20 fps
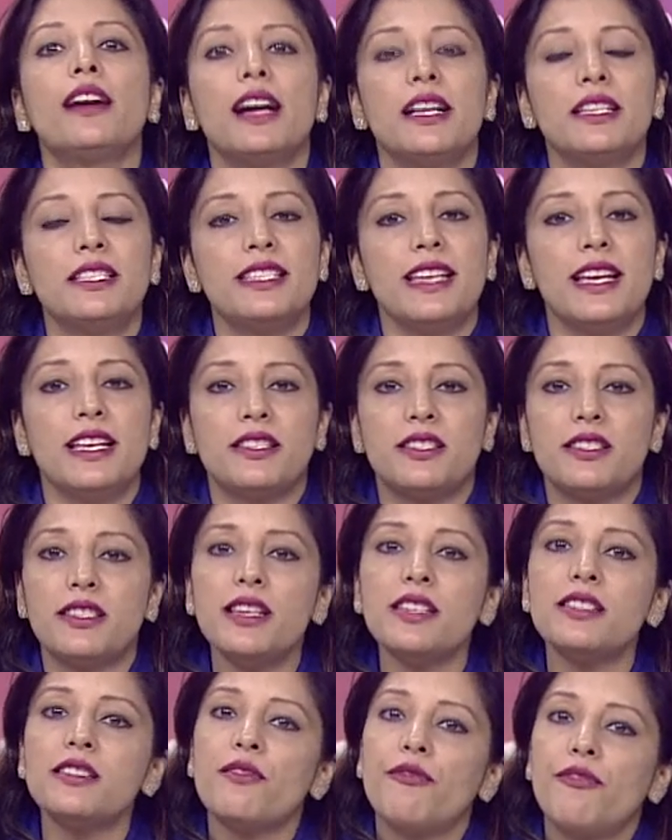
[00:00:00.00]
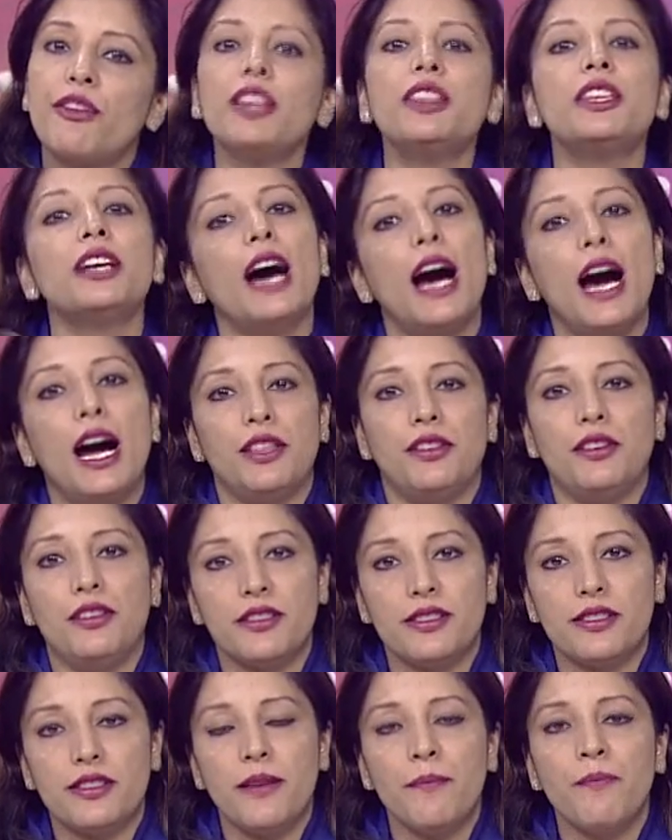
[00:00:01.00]
consensus with
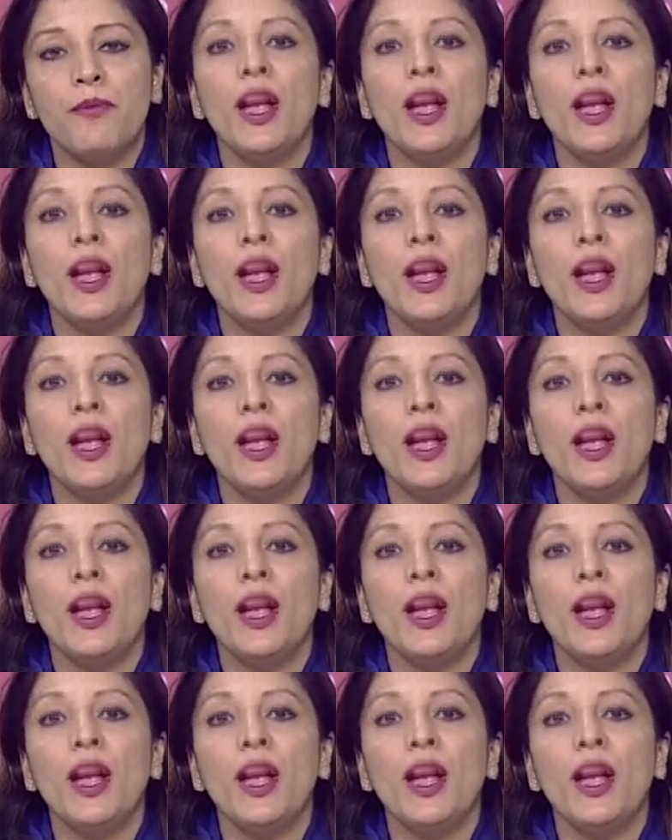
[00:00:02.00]
others.